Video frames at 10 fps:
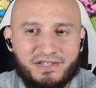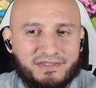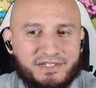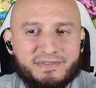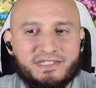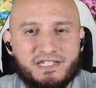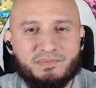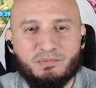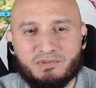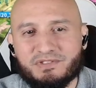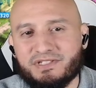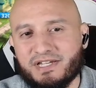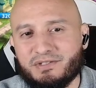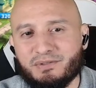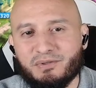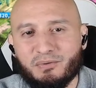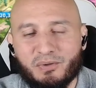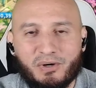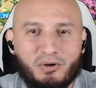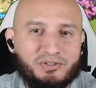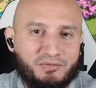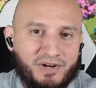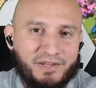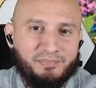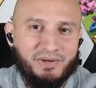these tips will set you on the right